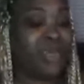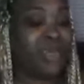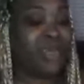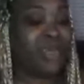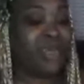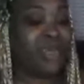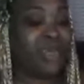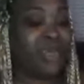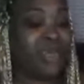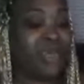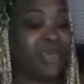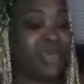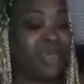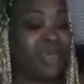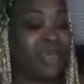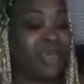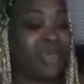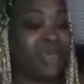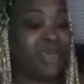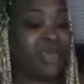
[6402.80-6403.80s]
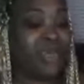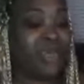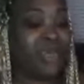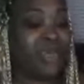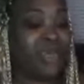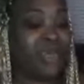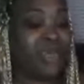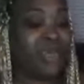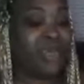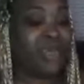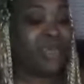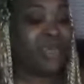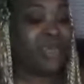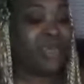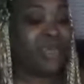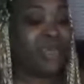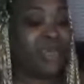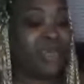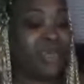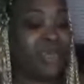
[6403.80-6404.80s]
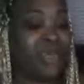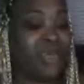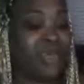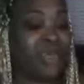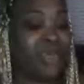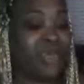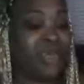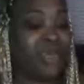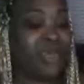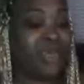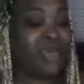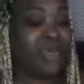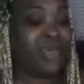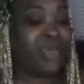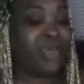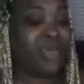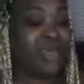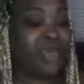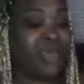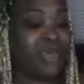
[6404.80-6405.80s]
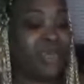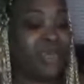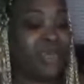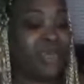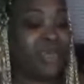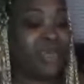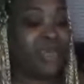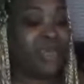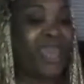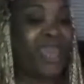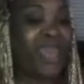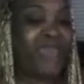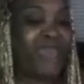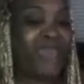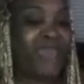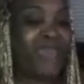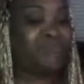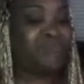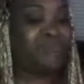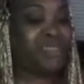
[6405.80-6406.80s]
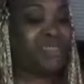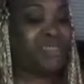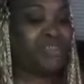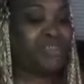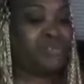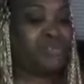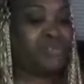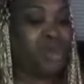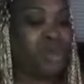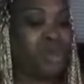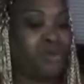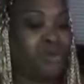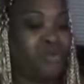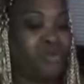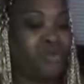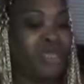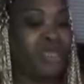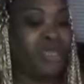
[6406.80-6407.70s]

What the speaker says: reunion. He knew my room was empty. He asked me to go.